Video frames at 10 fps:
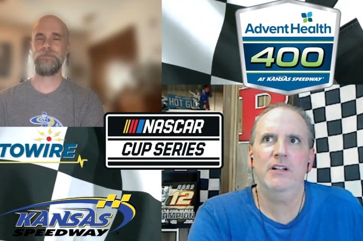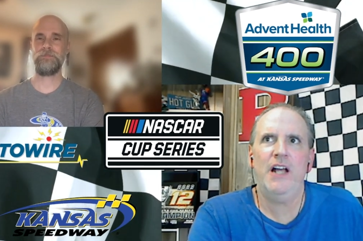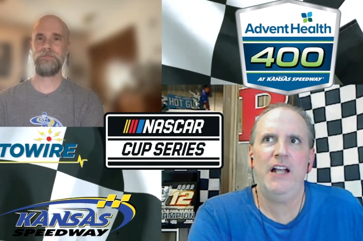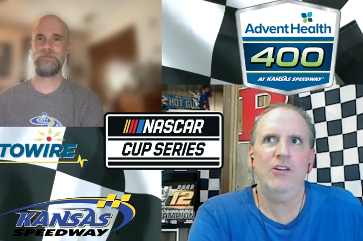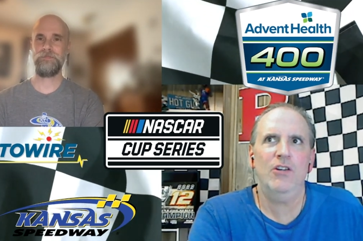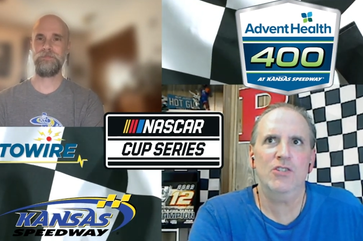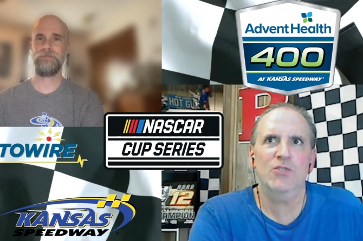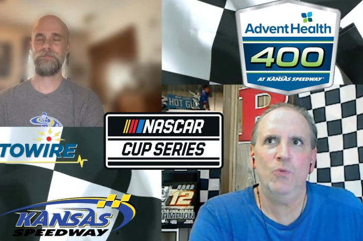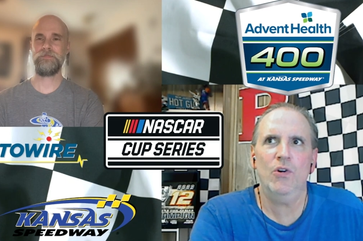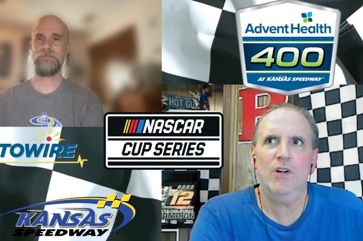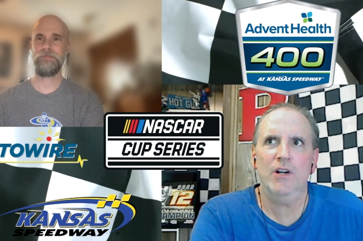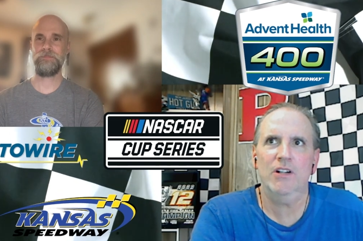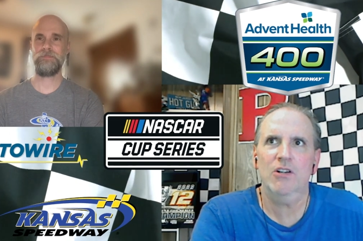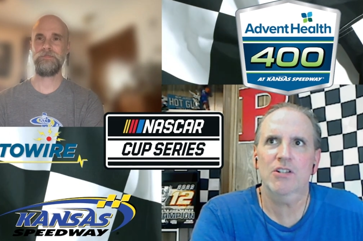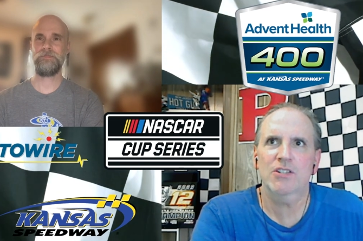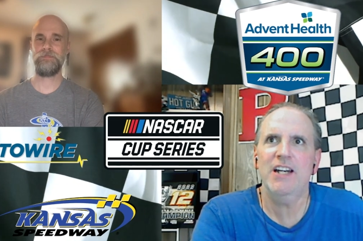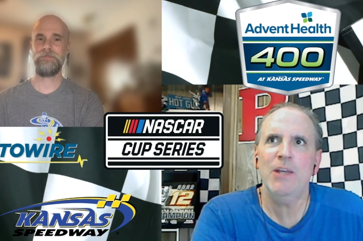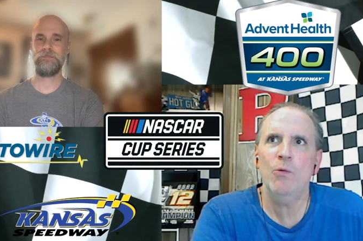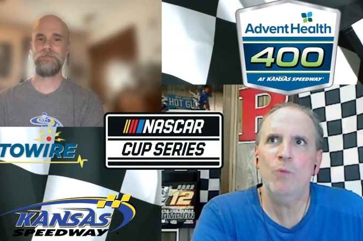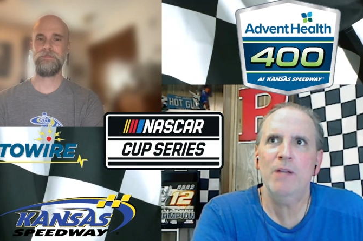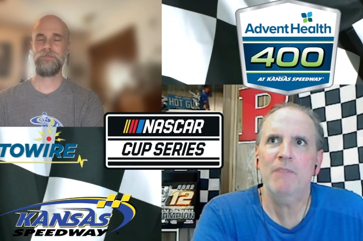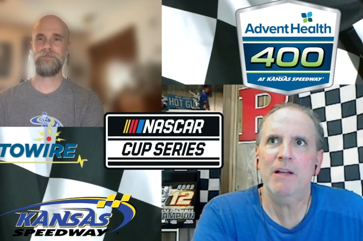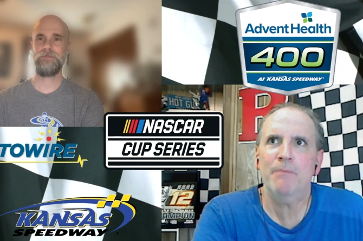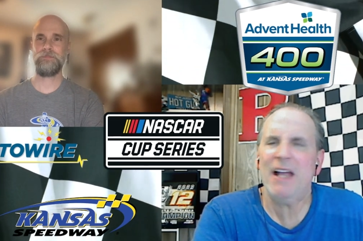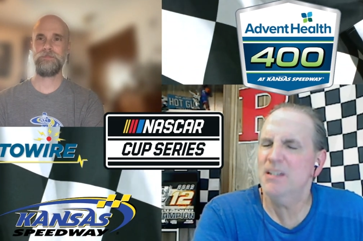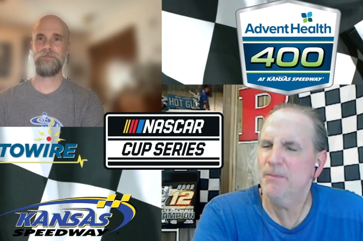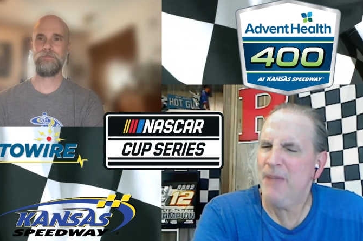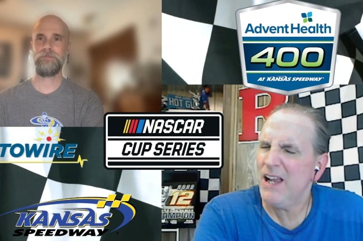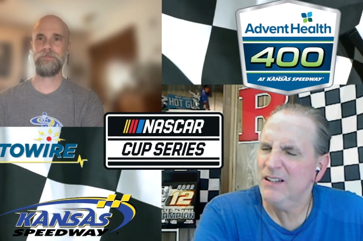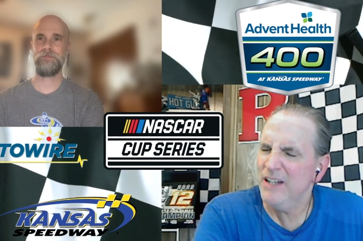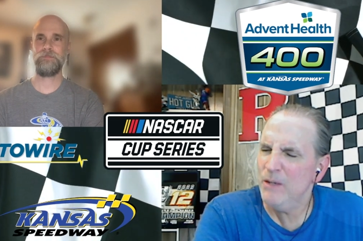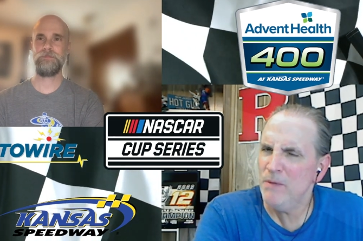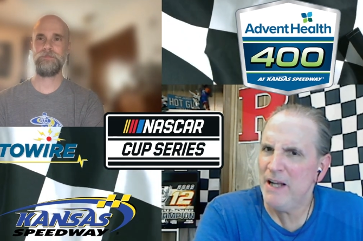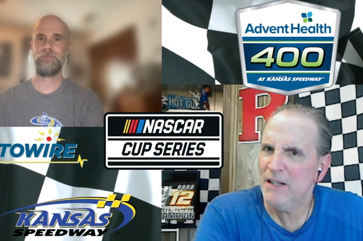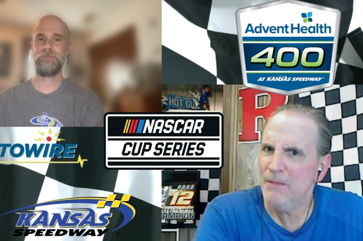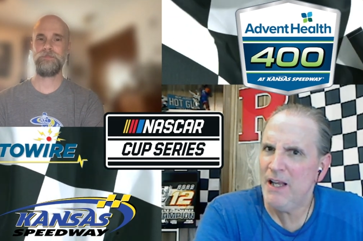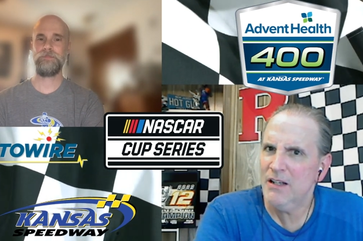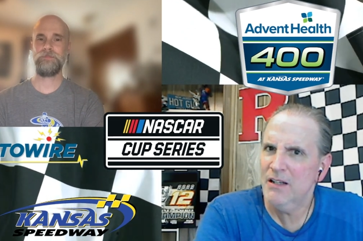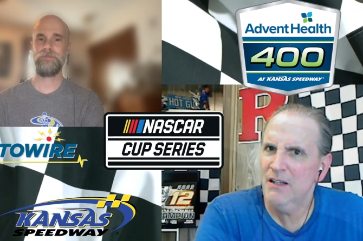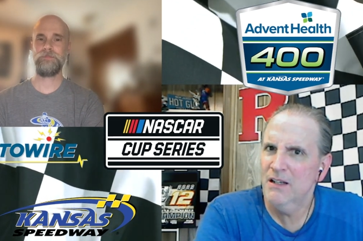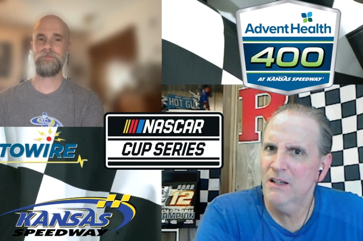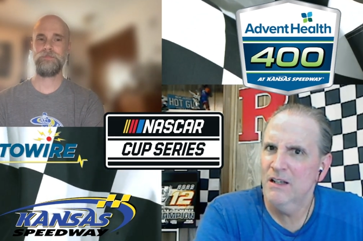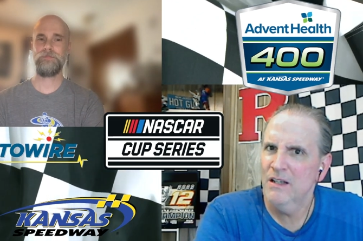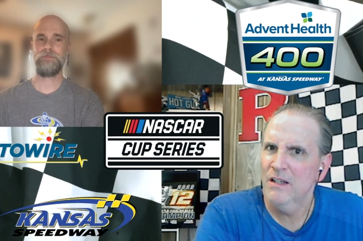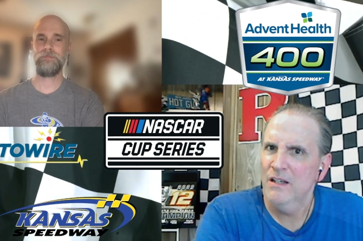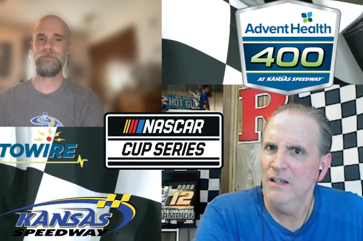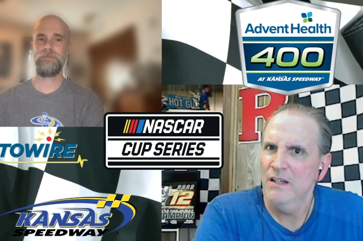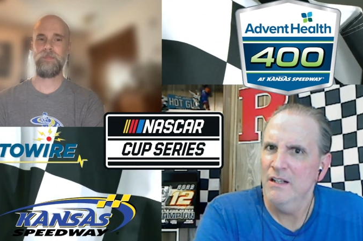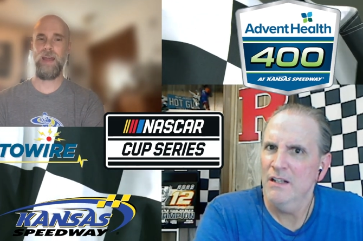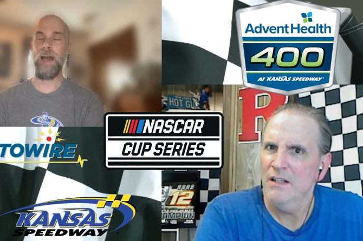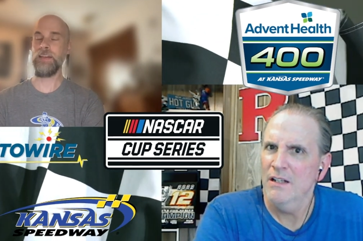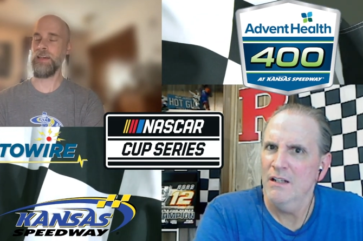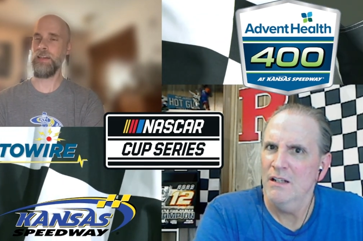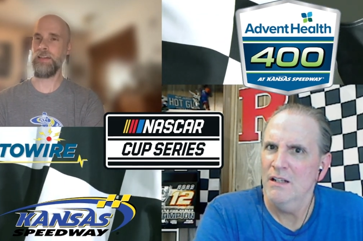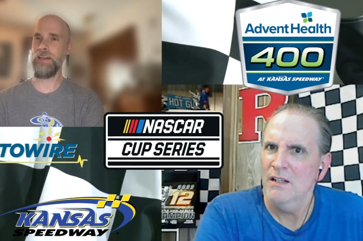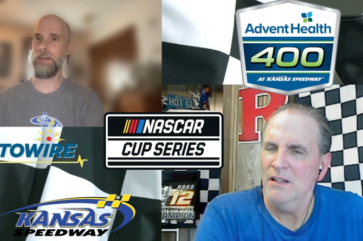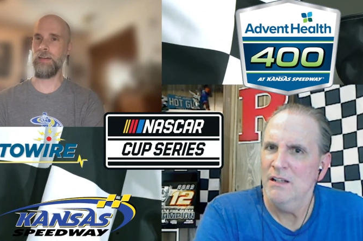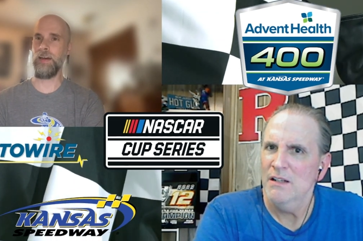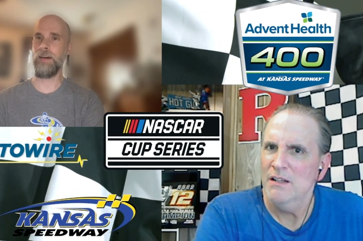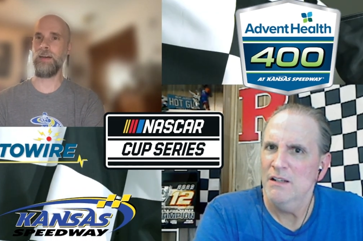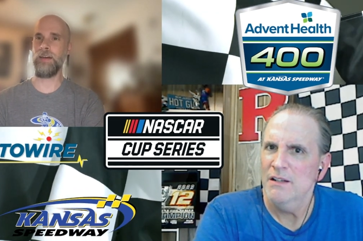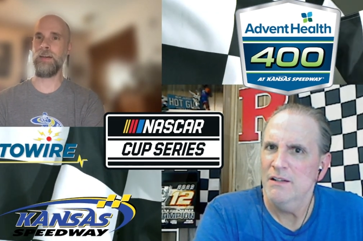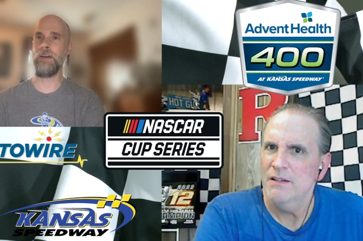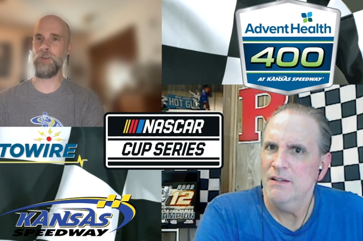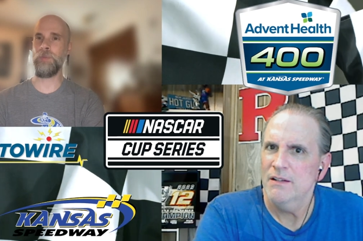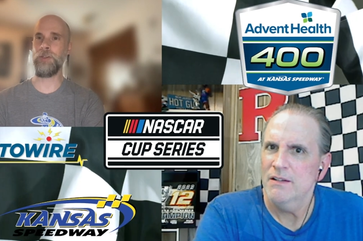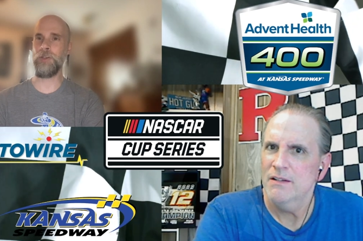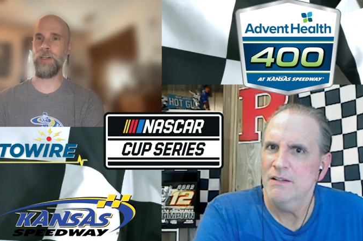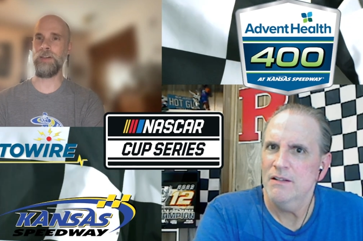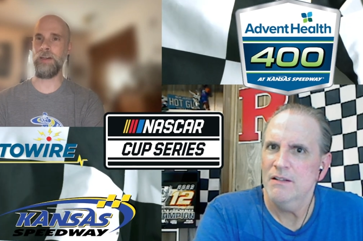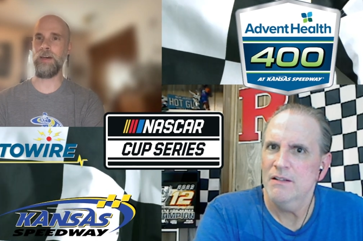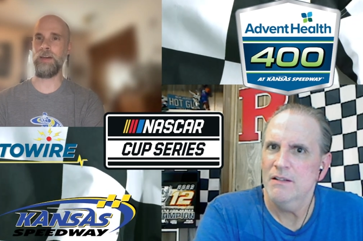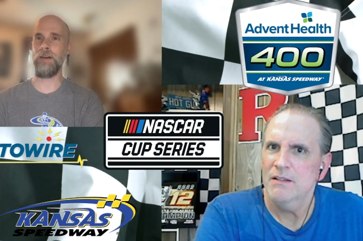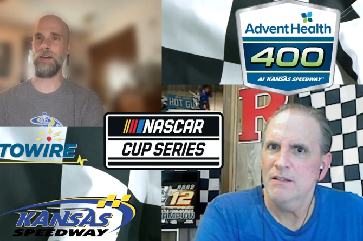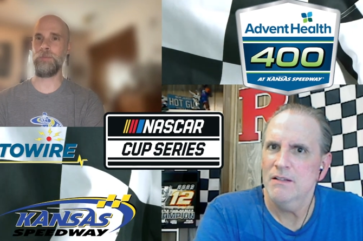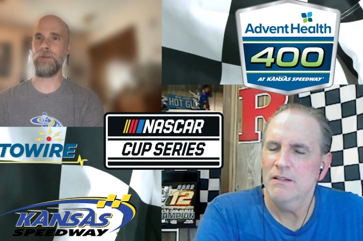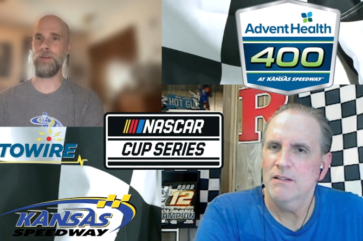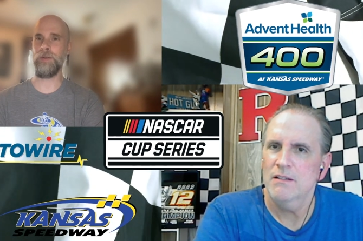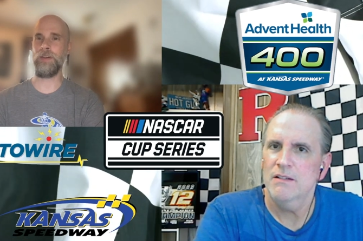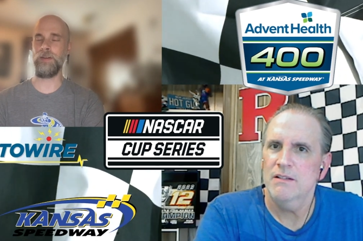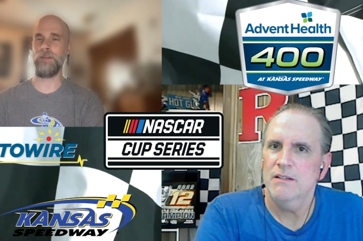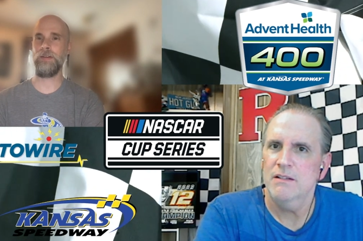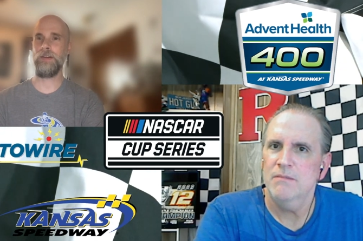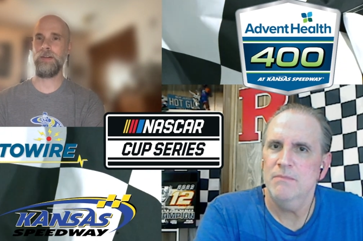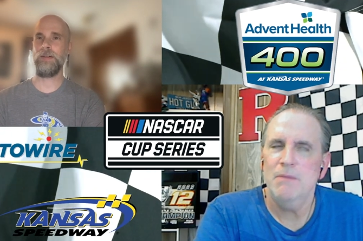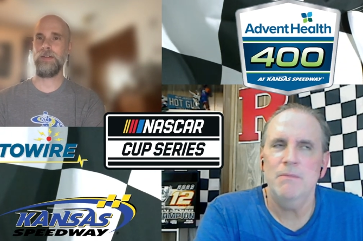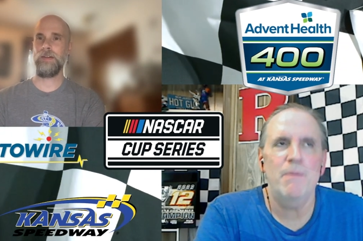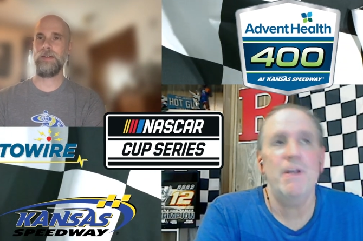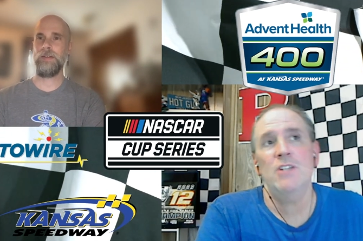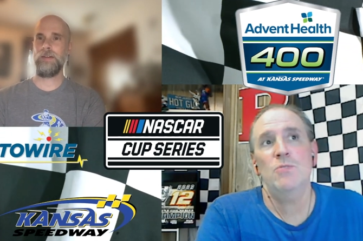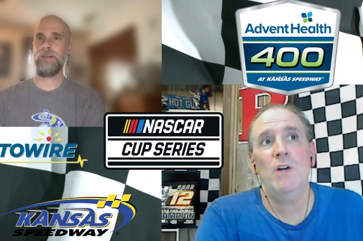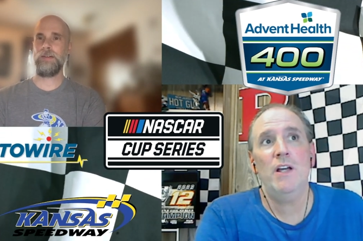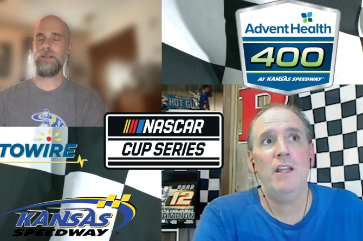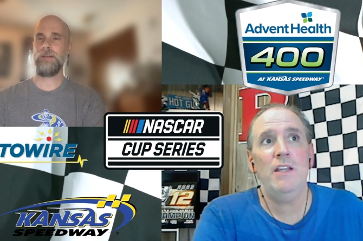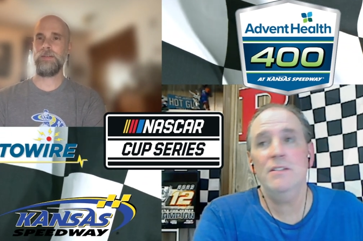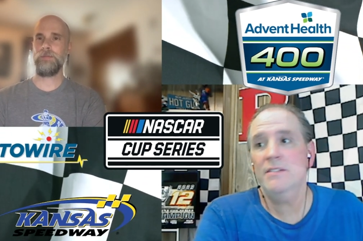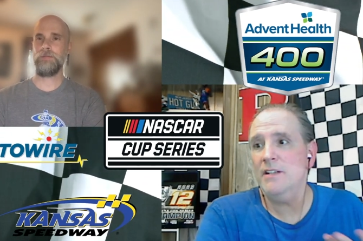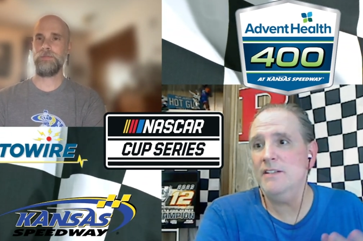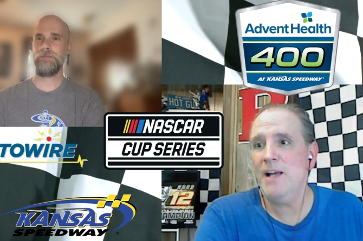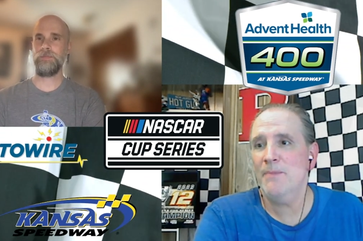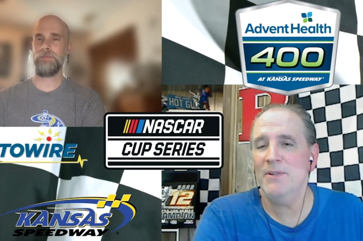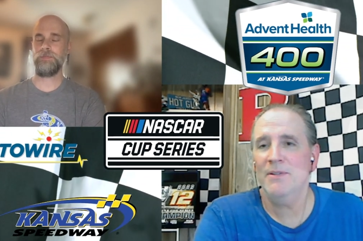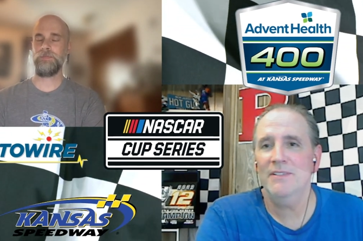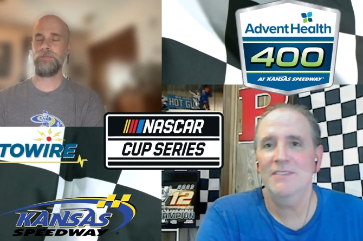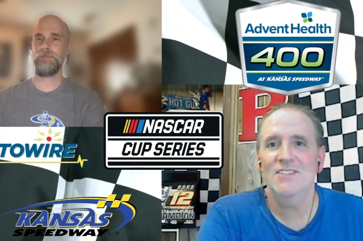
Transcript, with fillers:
Speaker 1: I could have sworn because didn't he win like back to back? Did he win back to back? I
Speaker 2: think he did. Yeah, and now that you mention it, yeah, I, I, believe
Speaker 1: he did. Maybe that's why he's at top of the